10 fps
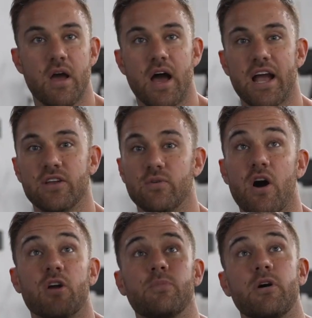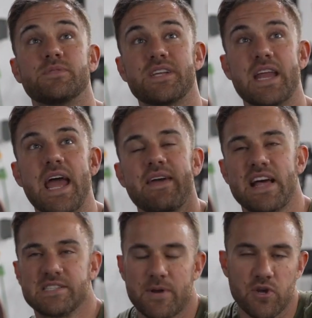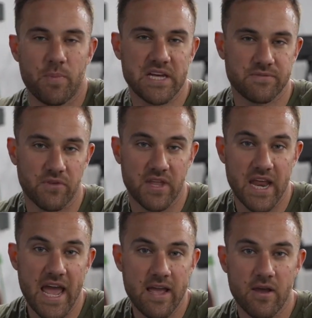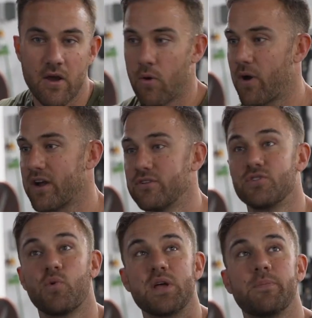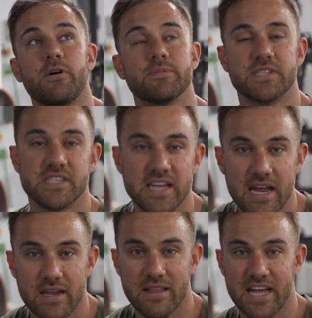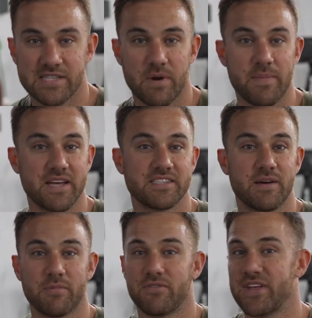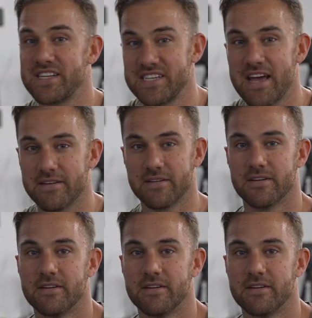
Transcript: I could do 100 pull-ups in a day and that's my new best for the day, or I could do 20 pull-ups in set and that's my best number for that set.